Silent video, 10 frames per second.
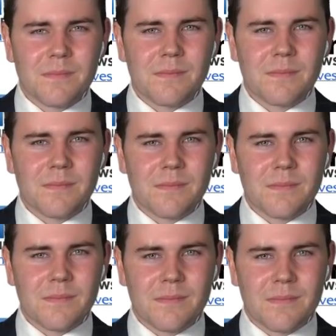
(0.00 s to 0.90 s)

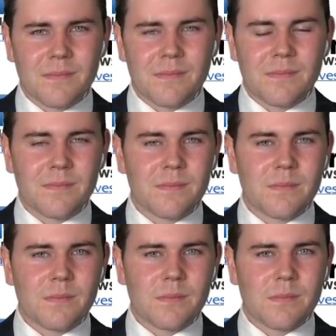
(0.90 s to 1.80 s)

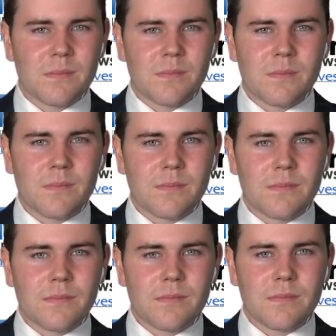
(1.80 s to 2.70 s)

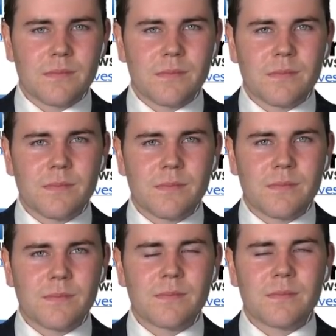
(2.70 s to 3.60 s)

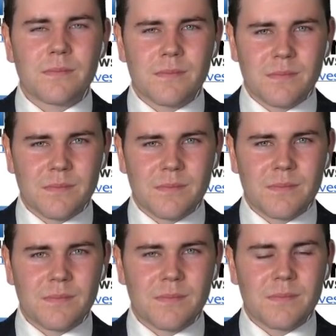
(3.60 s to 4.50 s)

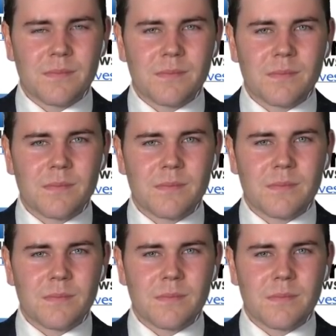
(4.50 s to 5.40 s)

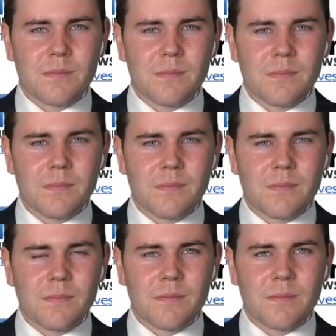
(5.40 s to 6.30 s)

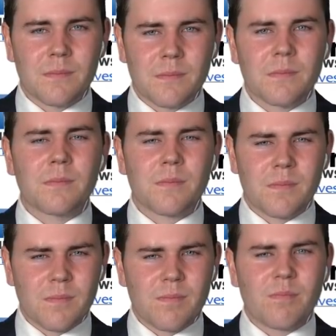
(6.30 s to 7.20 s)

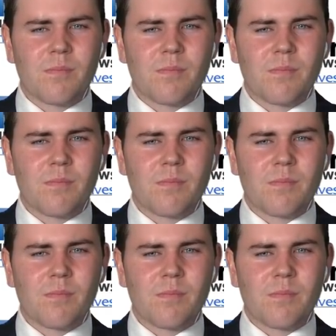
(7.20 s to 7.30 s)
(not speaking)